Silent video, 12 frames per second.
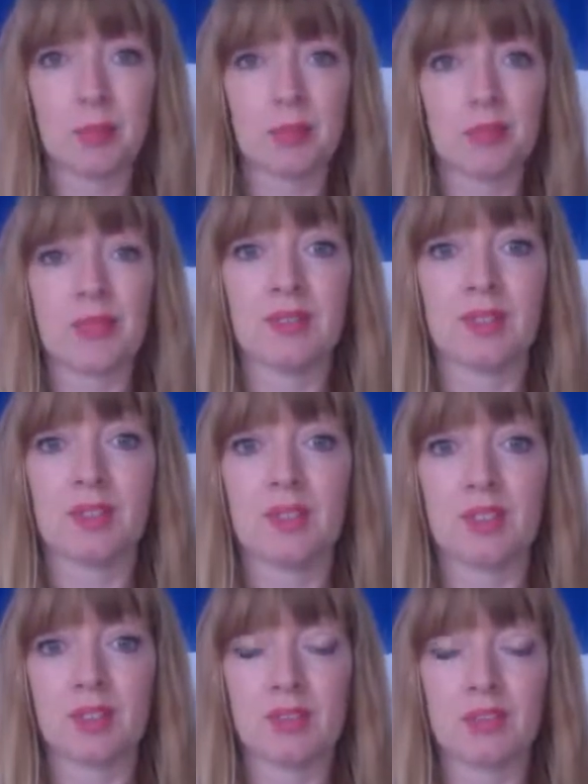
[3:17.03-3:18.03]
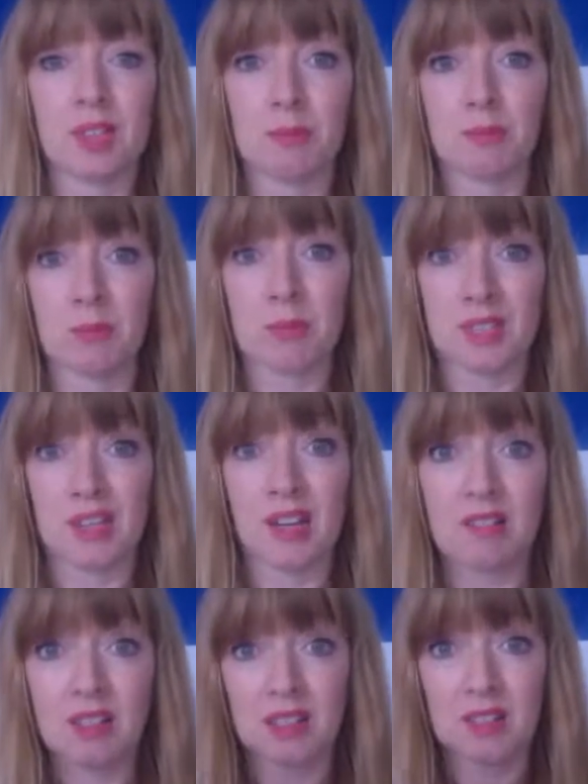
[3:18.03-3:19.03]
Even if you don't have time for
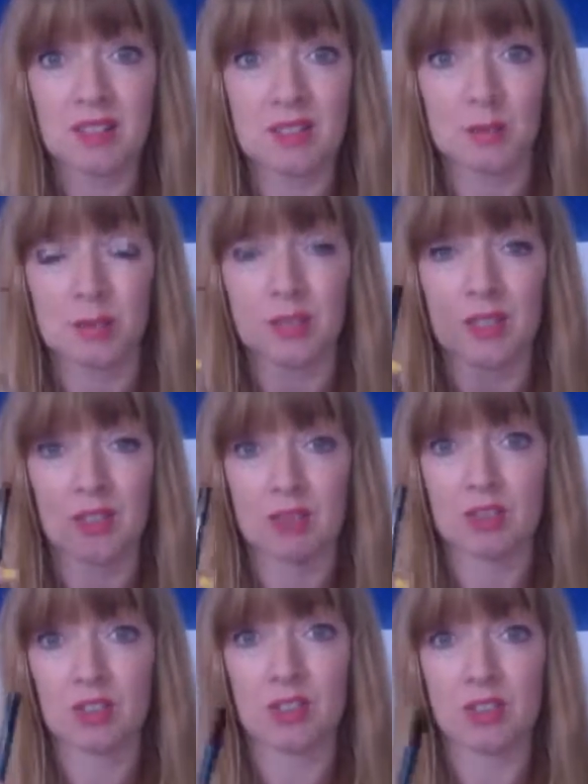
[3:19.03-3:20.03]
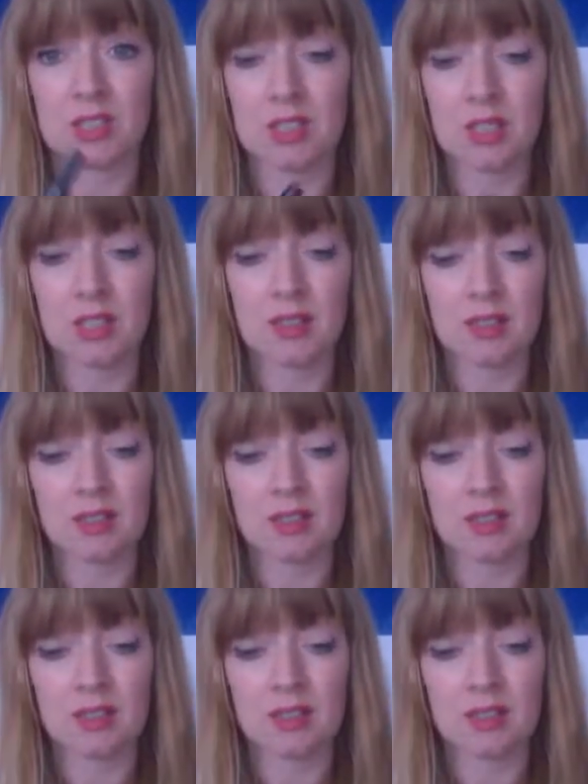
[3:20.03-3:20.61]
mascara, this would be good instead.